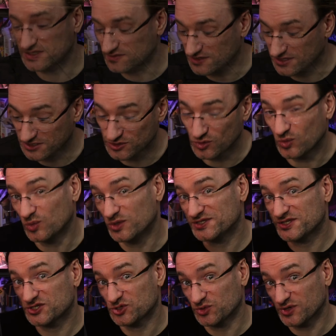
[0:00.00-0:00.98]
that
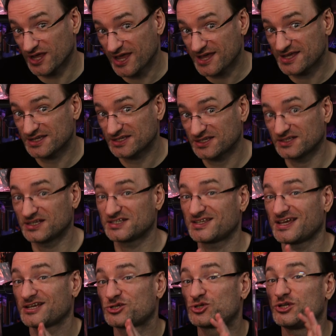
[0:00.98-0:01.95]
Wizardry 8 does
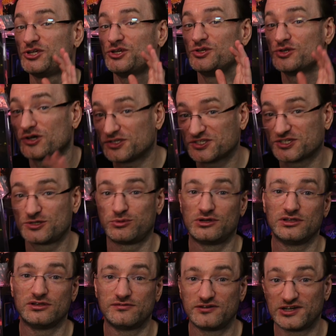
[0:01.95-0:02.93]
actually not
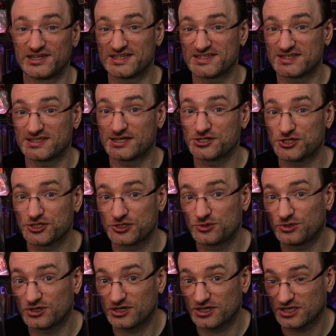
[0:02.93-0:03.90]
qualify as a dungeon
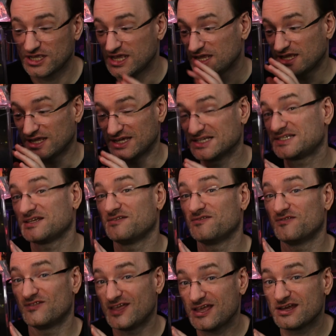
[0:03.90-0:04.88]
crawler, as
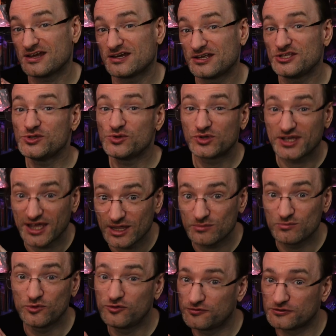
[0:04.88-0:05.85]
in there you
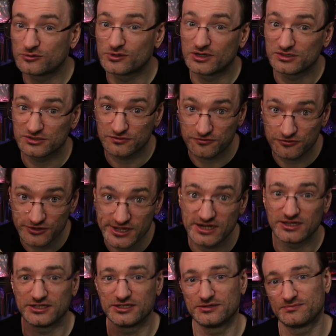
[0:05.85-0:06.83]
can move around
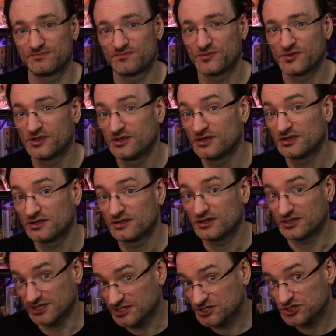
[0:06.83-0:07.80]
freely.
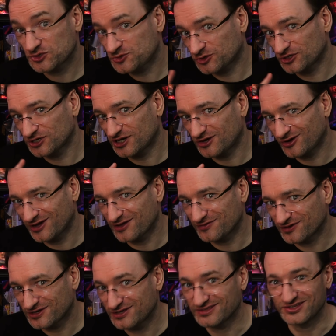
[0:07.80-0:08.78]
A dungeon crawler,
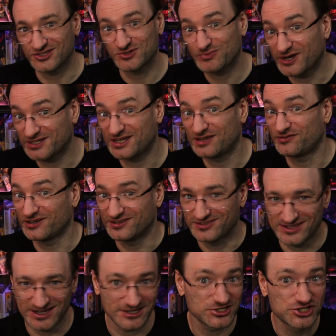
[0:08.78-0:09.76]
however, despite having
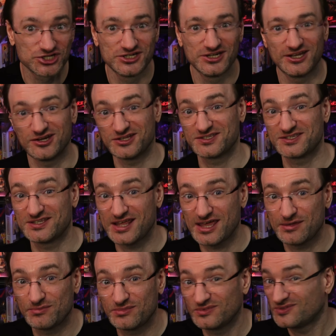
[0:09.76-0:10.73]
dungeon in its
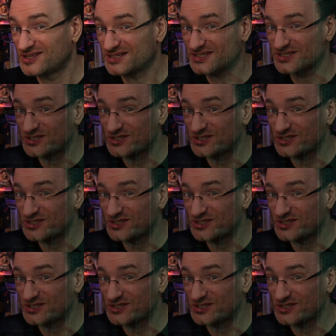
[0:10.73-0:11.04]
name, does